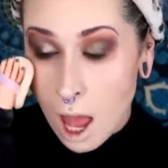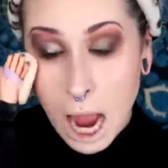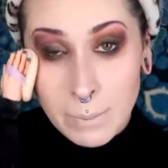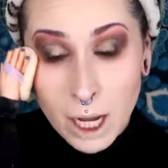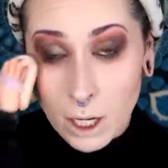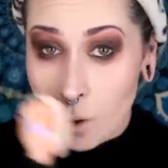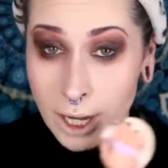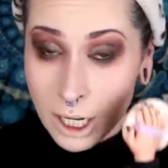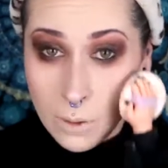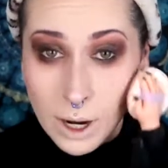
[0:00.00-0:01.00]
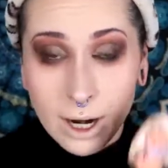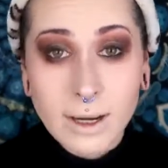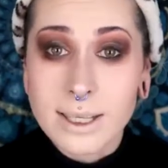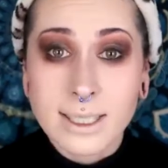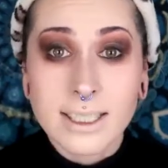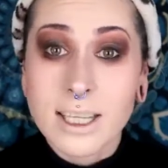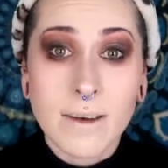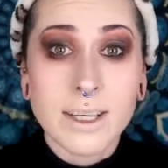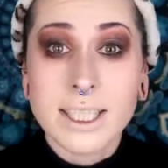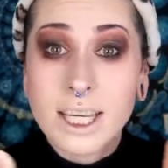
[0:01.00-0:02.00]
I'm not going anywhere because it's
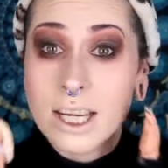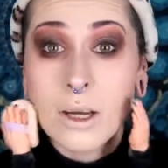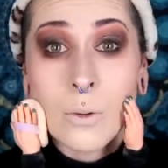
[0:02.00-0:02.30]
obviously